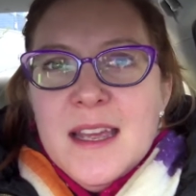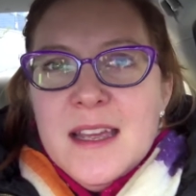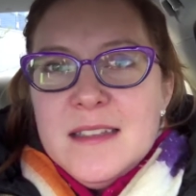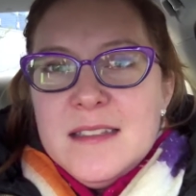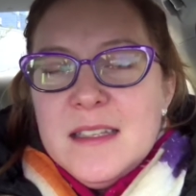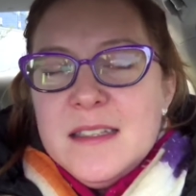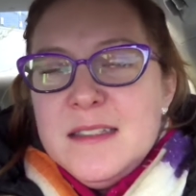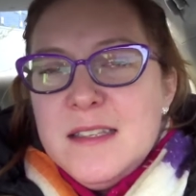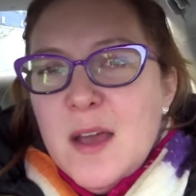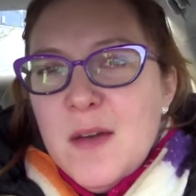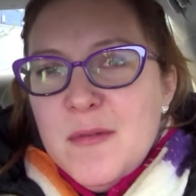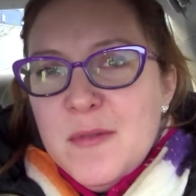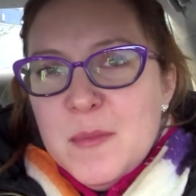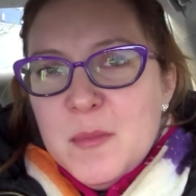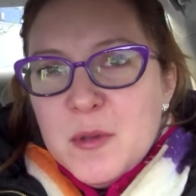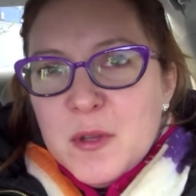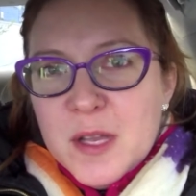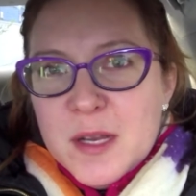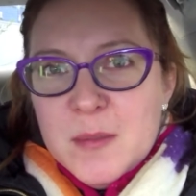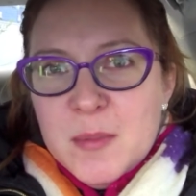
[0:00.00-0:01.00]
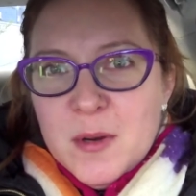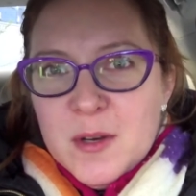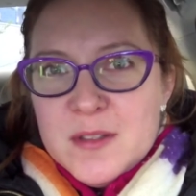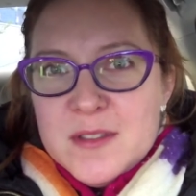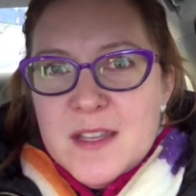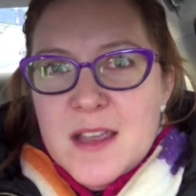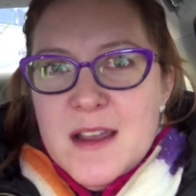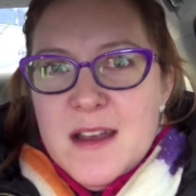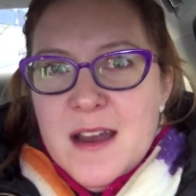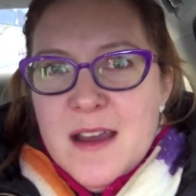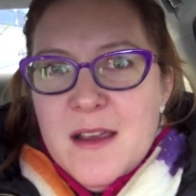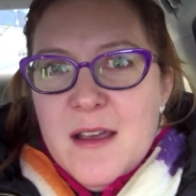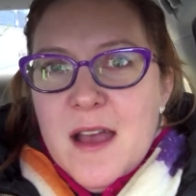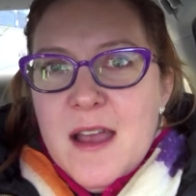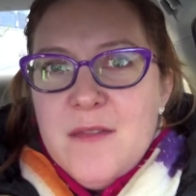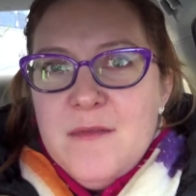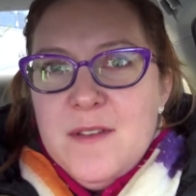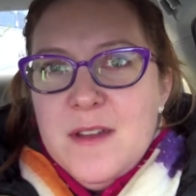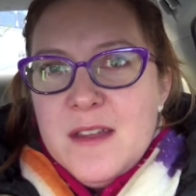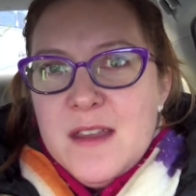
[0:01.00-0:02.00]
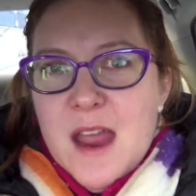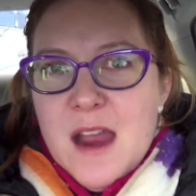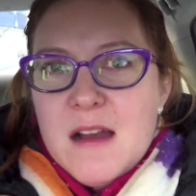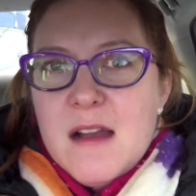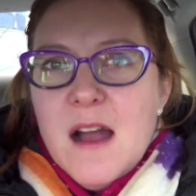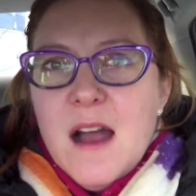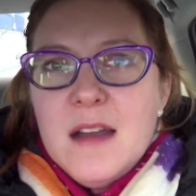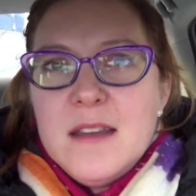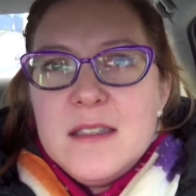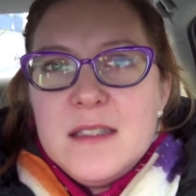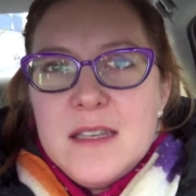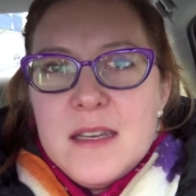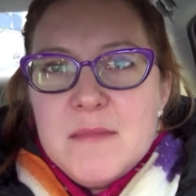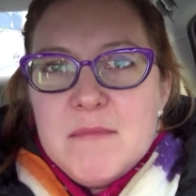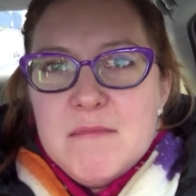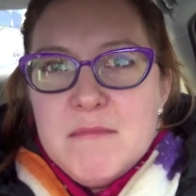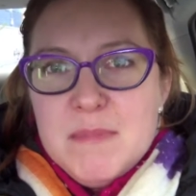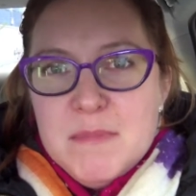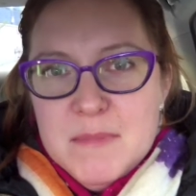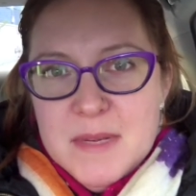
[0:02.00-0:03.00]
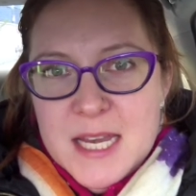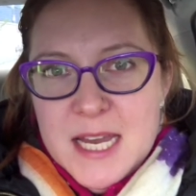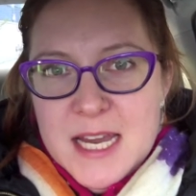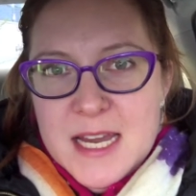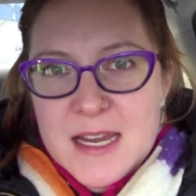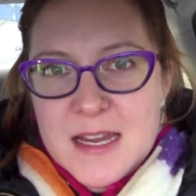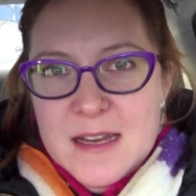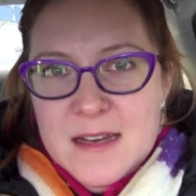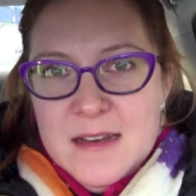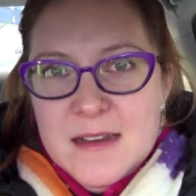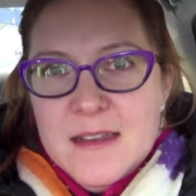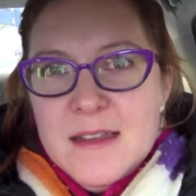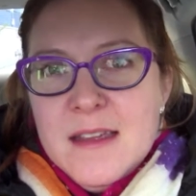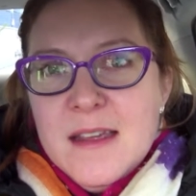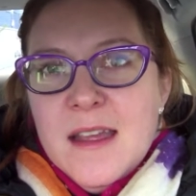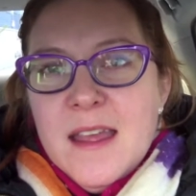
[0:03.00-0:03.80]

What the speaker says: As a self-employed person, I feel that constant need,